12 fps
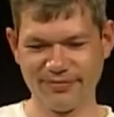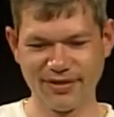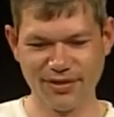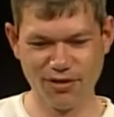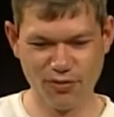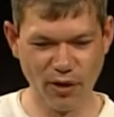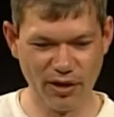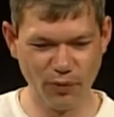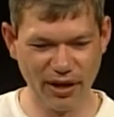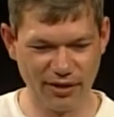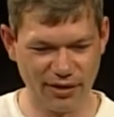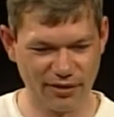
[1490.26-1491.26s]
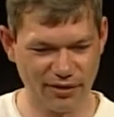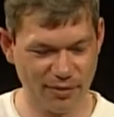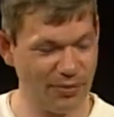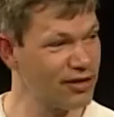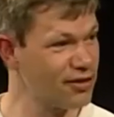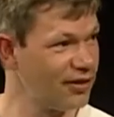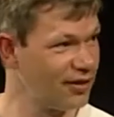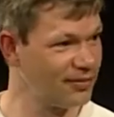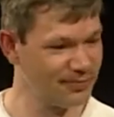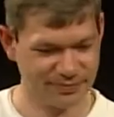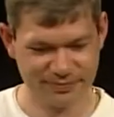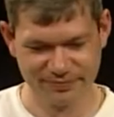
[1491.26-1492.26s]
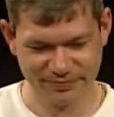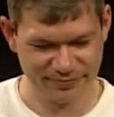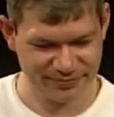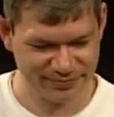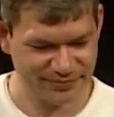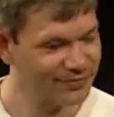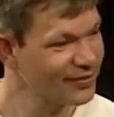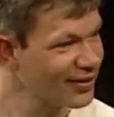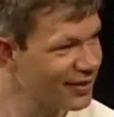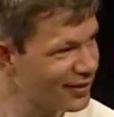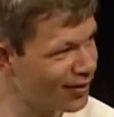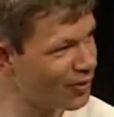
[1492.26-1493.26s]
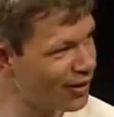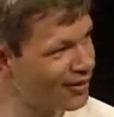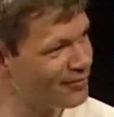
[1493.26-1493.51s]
So it's quite awakening. I, am call, city. I think that's okay to call 16. Okay.